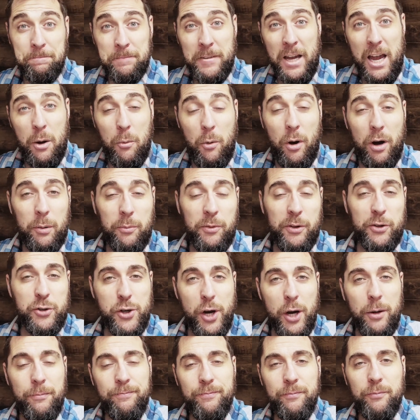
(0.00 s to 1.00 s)
Hey, welcome to the
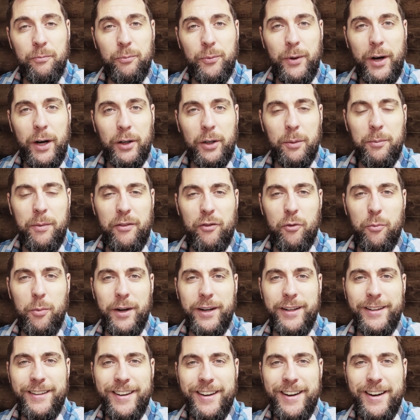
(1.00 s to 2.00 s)
show. Welcome
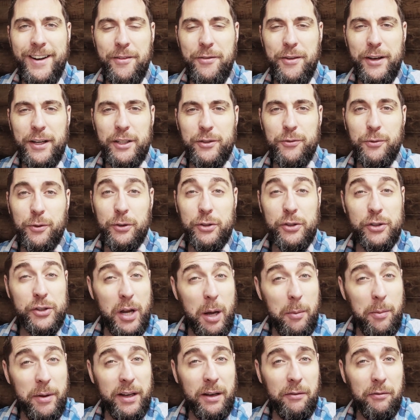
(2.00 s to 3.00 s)
everybody. Uh, thanks for
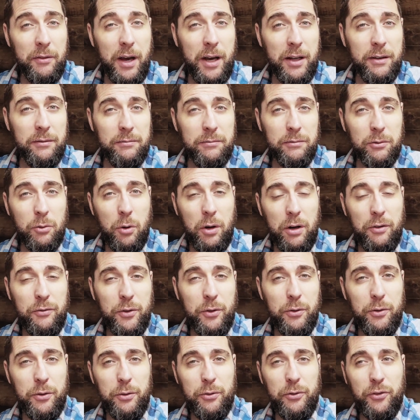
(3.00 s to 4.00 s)
subbing. I've got quite a
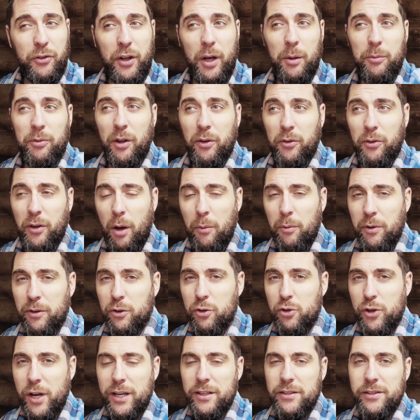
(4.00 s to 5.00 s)
few new subs. I was on
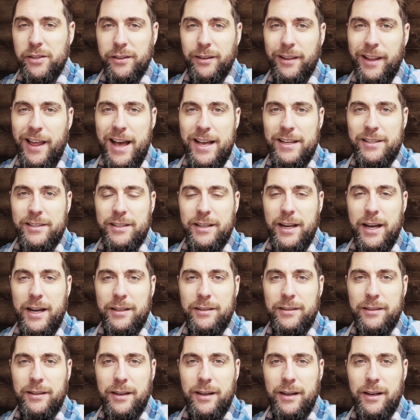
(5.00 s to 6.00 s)
with Jason last
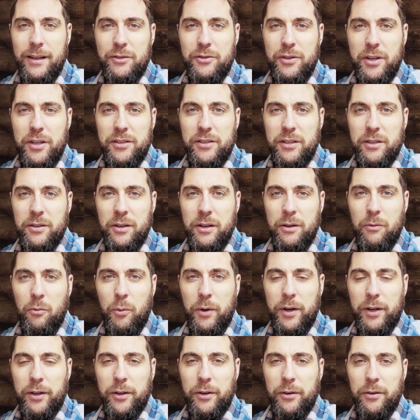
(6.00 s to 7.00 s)
night. Uh, Jason
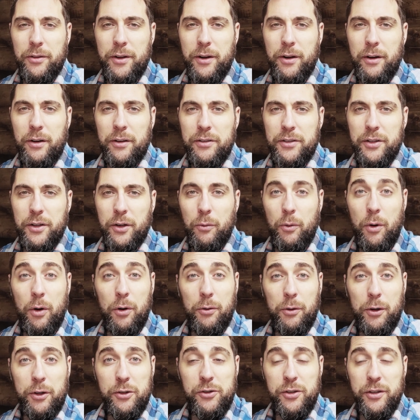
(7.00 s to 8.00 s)
Whitaker there at Dear
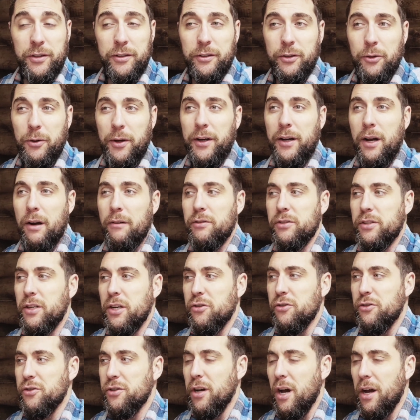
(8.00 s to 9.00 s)
Woke Christian. Great
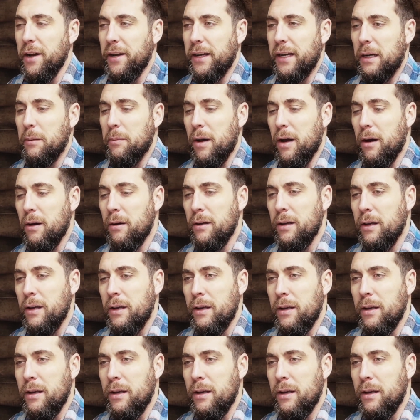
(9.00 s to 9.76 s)
conversation talking about